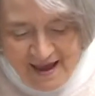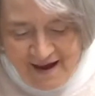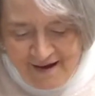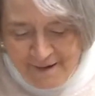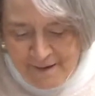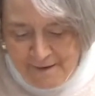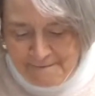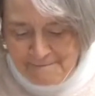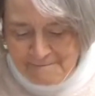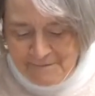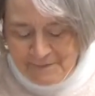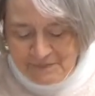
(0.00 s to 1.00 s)

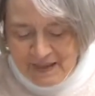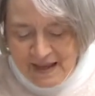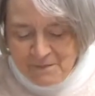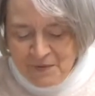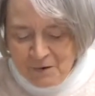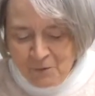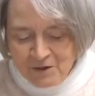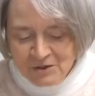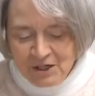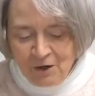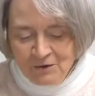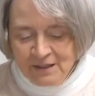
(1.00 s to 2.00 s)
but we're
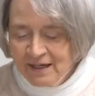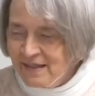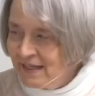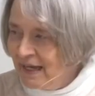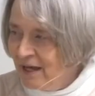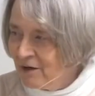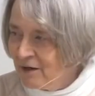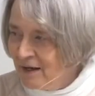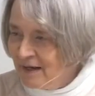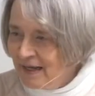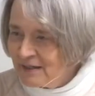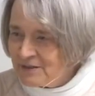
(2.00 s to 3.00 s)
told nothing
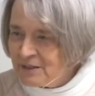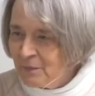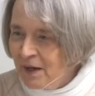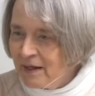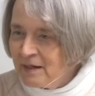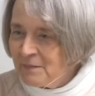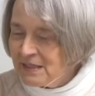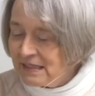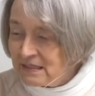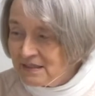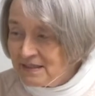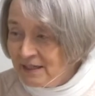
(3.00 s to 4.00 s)
else about him, and
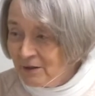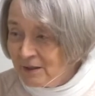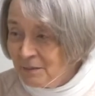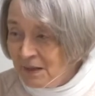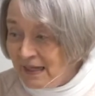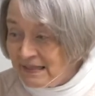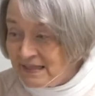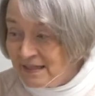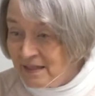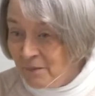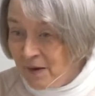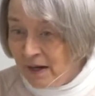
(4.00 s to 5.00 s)
this is the only place in
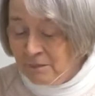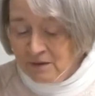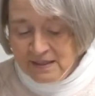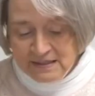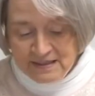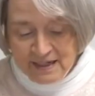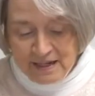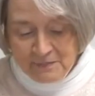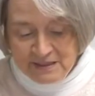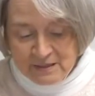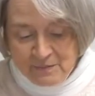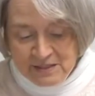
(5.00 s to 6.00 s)
the Bible his name
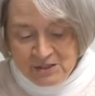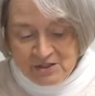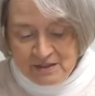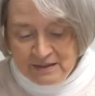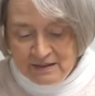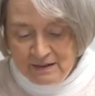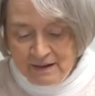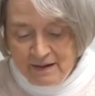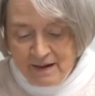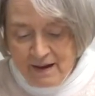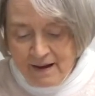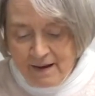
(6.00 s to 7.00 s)
is mentioned.
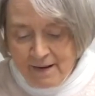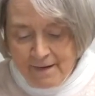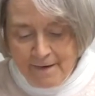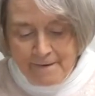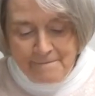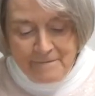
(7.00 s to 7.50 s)
I'm